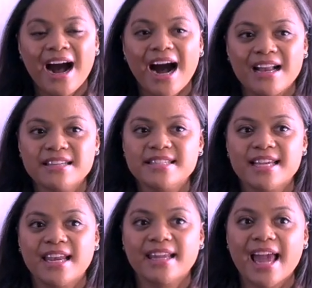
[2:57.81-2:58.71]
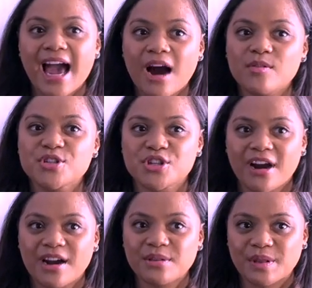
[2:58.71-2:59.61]
Understanding how a
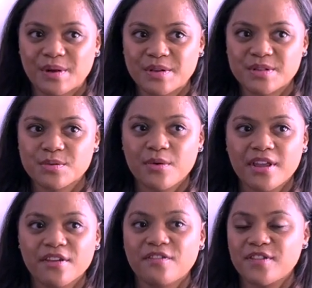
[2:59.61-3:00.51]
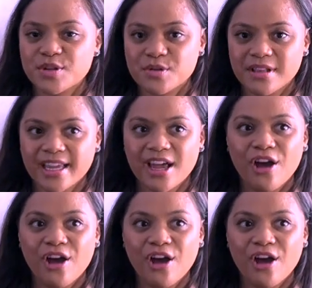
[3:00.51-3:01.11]
child learns, whether visually,